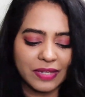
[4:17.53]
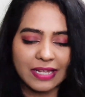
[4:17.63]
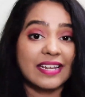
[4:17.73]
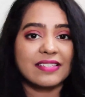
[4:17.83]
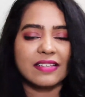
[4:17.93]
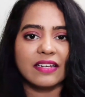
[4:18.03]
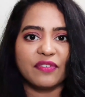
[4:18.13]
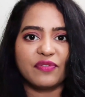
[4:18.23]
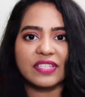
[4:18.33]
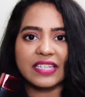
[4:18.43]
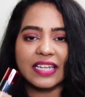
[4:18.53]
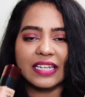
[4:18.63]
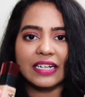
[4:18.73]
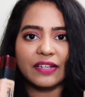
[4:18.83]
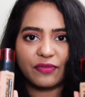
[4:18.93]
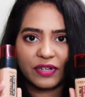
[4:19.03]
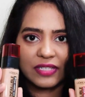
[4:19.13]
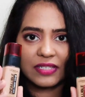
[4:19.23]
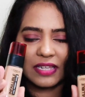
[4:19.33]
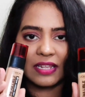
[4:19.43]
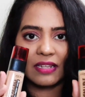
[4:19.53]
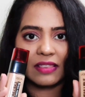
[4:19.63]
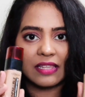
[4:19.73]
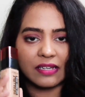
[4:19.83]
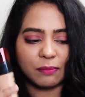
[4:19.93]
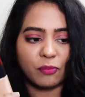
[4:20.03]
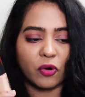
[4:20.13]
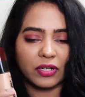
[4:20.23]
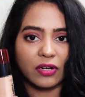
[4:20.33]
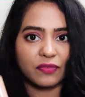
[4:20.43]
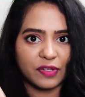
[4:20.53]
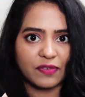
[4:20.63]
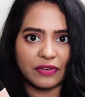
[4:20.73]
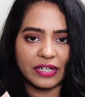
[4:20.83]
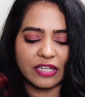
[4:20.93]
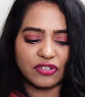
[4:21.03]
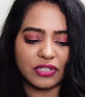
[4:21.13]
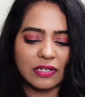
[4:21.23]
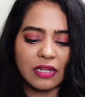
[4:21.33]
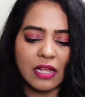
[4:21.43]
There isn't a physical difference in the bottle of the foundation.